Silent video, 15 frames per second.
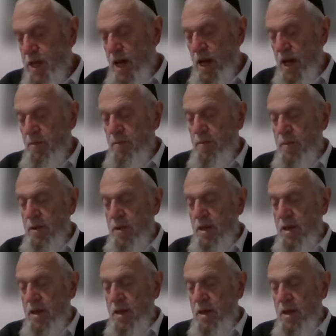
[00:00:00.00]
came.
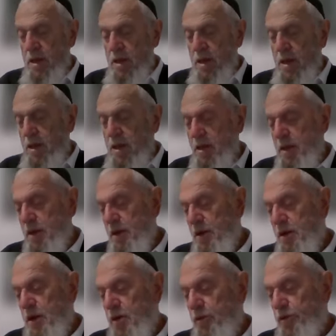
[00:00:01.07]

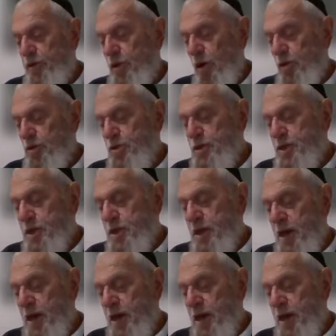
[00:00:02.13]
Of course,